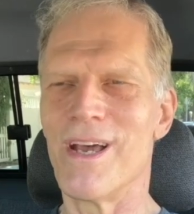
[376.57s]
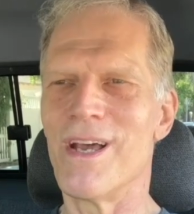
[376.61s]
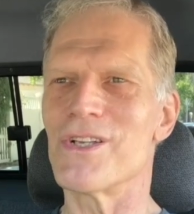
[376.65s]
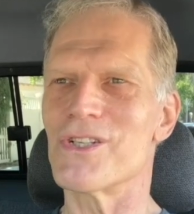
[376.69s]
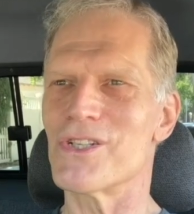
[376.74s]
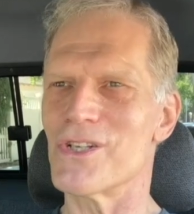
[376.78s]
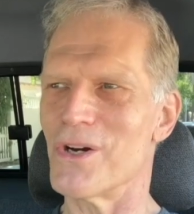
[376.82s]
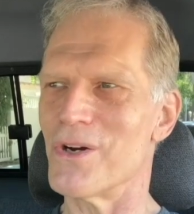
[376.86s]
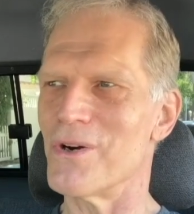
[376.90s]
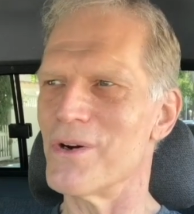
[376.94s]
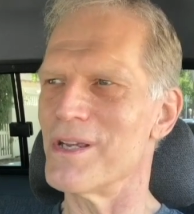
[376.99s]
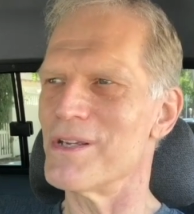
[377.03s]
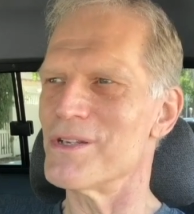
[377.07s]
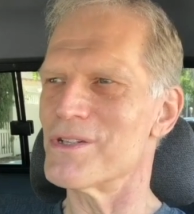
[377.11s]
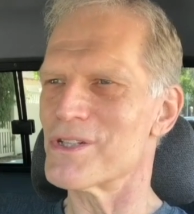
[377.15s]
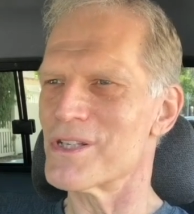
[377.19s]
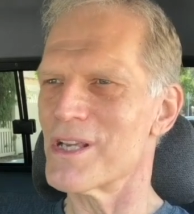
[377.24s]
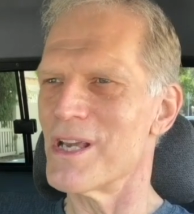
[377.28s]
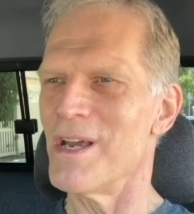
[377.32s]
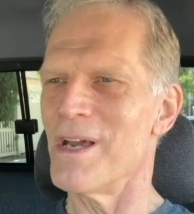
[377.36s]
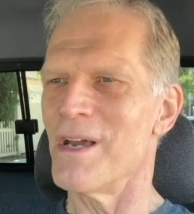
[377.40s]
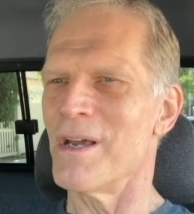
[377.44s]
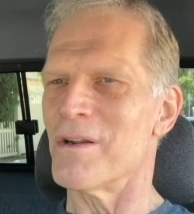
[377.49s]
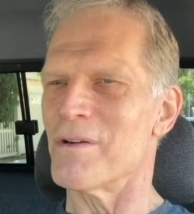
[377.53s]
so he's
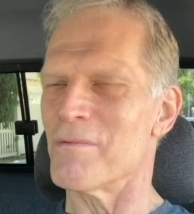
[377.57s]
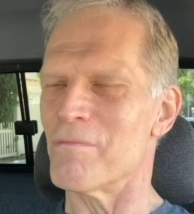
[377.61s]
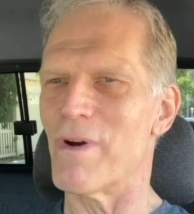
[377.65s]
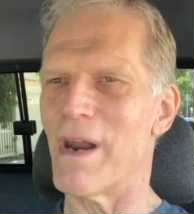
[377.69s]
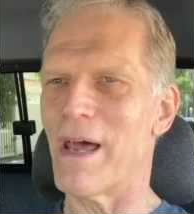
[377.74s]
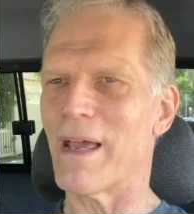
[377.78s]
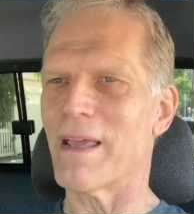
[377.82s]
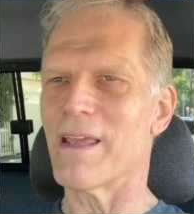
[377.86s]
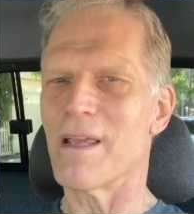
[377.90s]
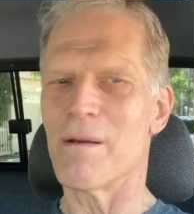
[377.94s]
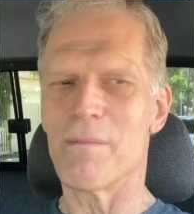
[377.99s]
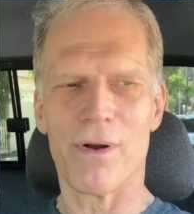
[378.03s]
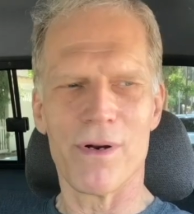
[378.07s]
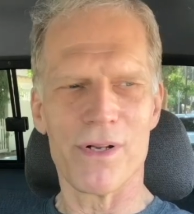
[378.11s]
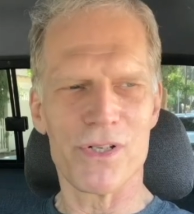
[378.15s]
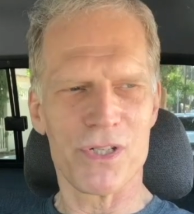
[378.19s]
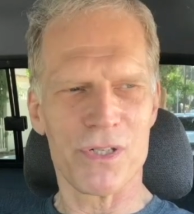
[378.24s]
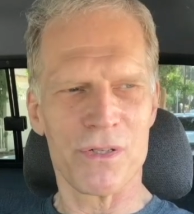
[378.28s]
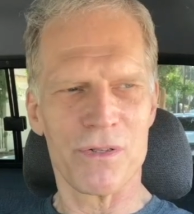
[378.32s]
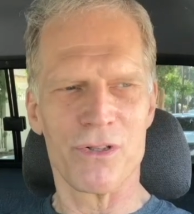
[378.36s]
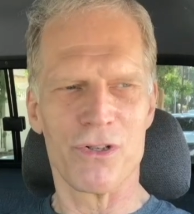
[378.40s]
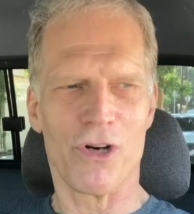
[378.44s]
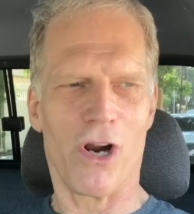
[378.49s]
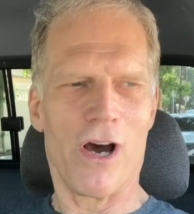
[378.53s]
bragging about
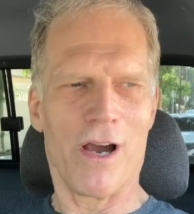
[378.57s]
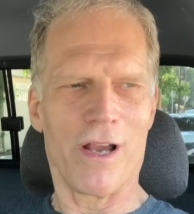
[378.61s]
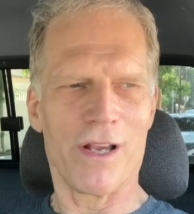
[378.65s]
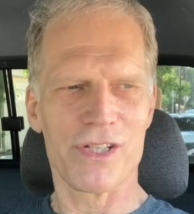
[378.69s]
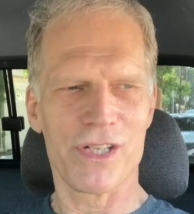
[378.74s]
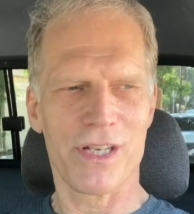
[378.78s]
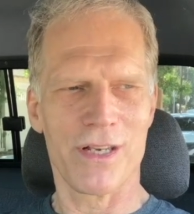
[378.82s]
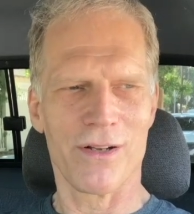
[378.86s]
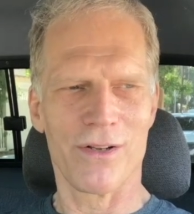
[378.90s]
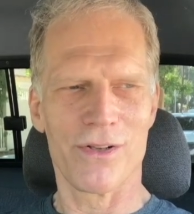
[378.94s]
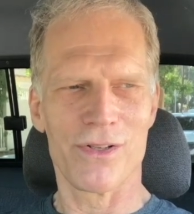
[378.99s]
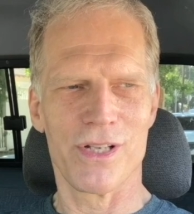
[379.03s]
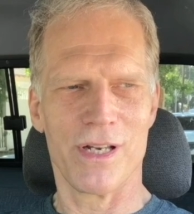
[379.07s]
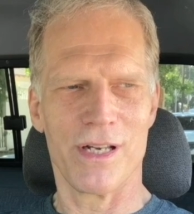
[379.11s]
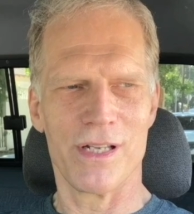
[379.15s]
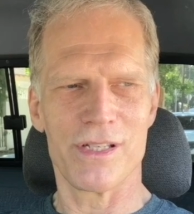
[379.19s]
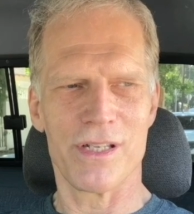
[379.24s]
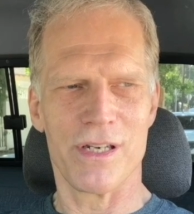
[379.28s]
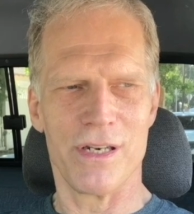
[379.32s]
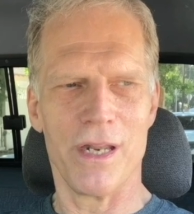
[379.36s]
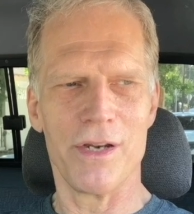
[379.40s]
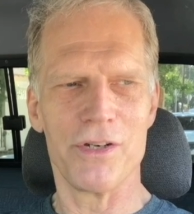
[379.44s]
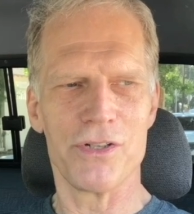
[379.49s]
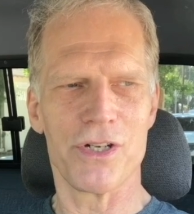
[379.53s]
his drawing skills and his
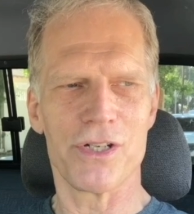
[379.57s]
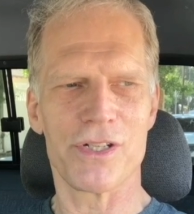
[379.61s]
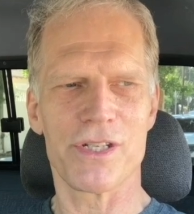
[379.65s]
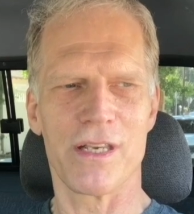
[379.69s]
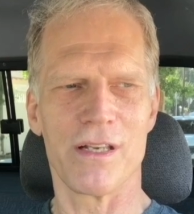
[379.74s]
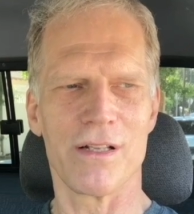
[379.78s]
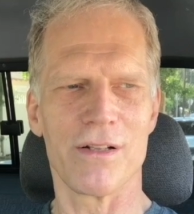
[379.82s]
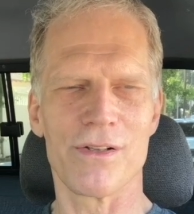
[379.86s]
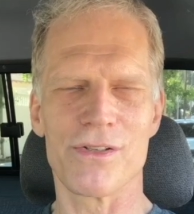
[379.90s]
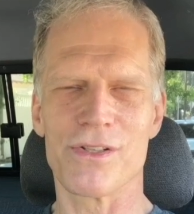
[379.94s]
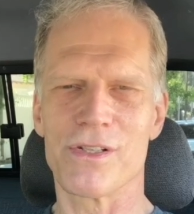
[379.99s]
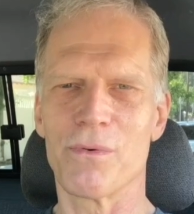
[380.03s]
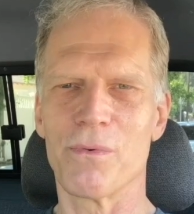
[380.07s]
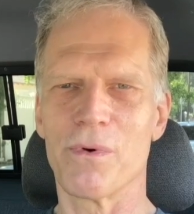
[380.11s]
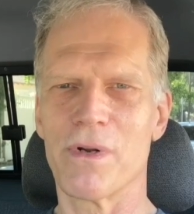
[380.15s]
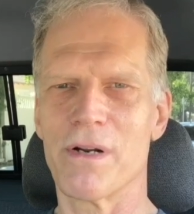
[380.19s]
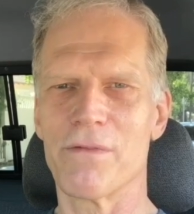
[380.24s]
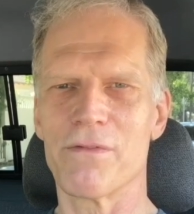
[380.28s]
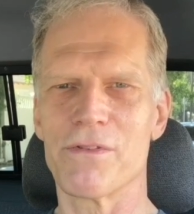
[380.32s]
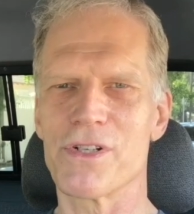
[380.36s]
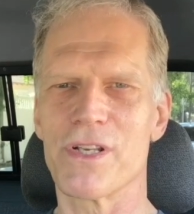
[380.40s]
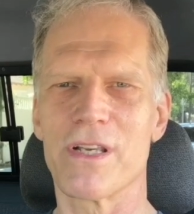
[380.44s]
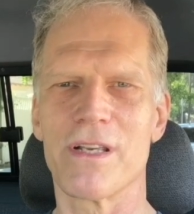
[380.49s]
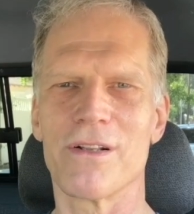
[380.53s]
ninja skills and
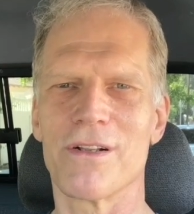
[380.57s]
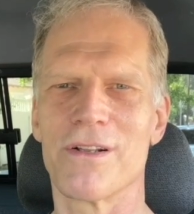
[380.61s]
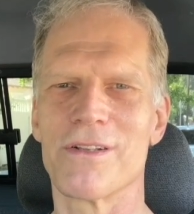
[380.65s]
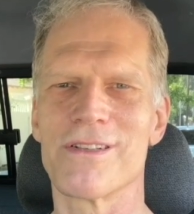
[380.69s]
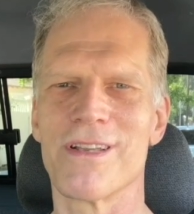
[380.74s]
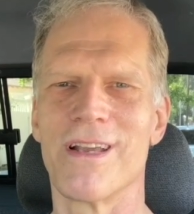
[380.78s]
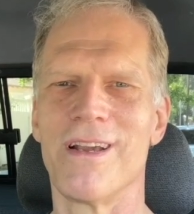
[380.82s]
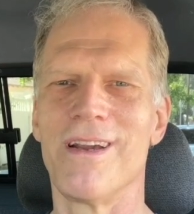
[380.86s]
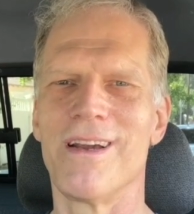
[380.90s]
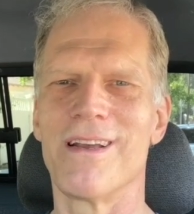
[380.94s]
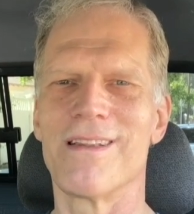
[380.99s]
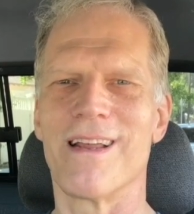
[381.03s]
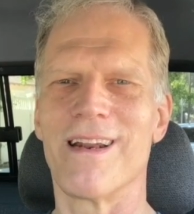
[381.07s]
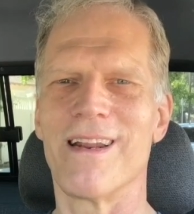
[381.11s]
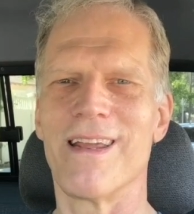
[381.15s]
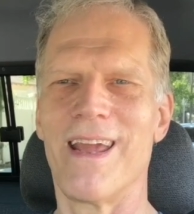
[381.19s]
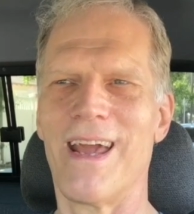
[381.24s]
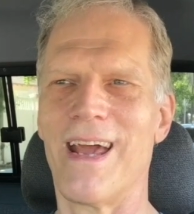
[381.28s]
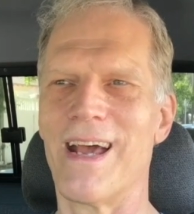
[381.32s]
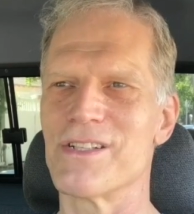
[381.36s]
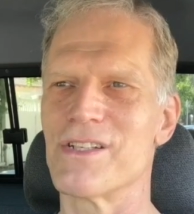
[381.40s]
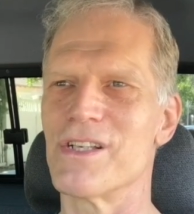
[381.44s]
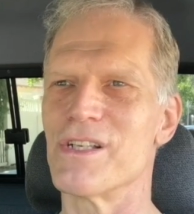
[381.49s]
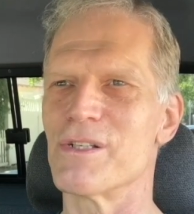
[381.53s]
whatever skills that he
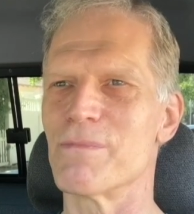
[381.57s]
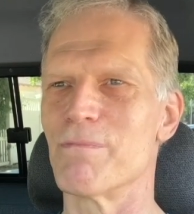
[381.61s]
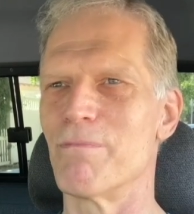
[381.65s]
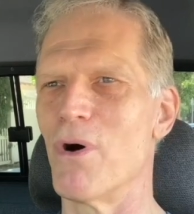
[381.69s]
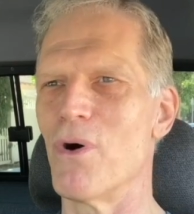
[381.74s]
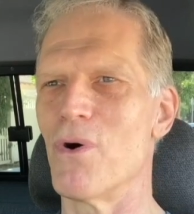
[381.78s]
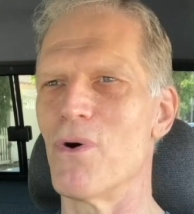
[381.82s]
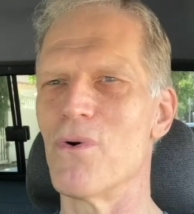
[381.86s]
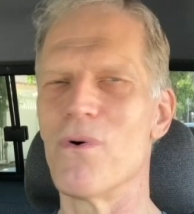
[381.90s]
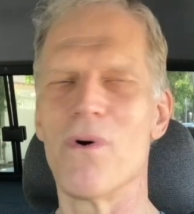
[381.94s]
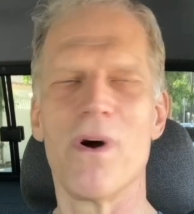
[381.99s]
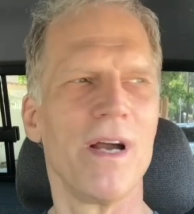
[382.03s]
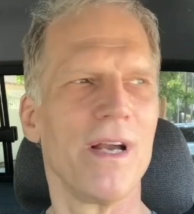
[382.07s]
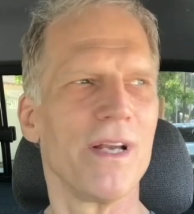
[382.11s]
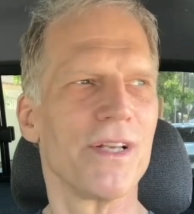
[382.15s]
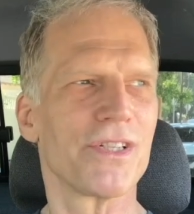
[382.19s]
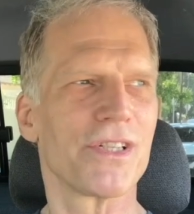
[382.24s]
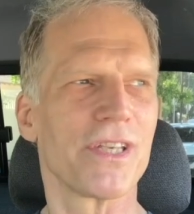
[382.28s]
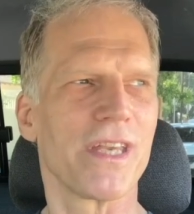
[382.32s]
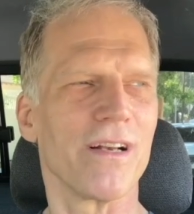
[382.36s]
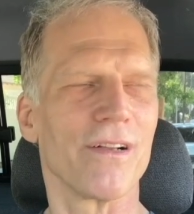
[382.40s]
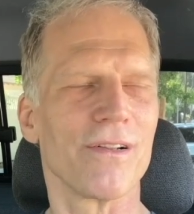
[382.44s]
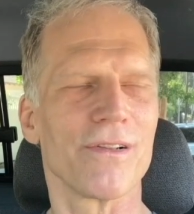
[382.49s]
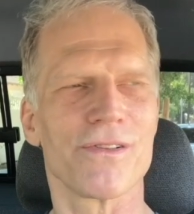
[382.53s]
has, his bow
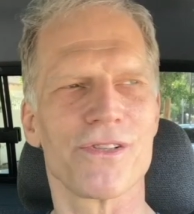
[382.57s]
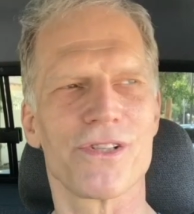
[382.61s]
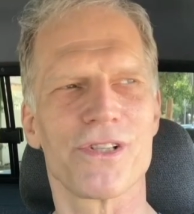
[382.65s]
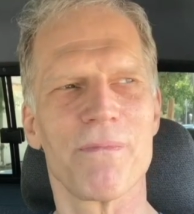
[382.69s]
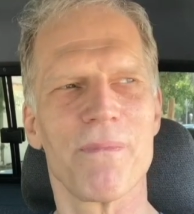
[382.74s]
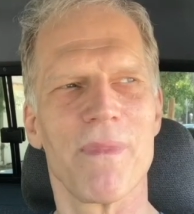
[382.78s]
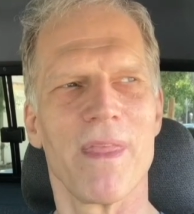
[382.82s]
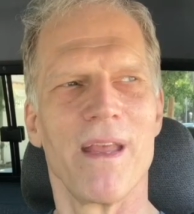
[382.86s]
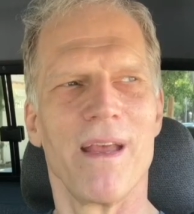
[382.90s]
skills.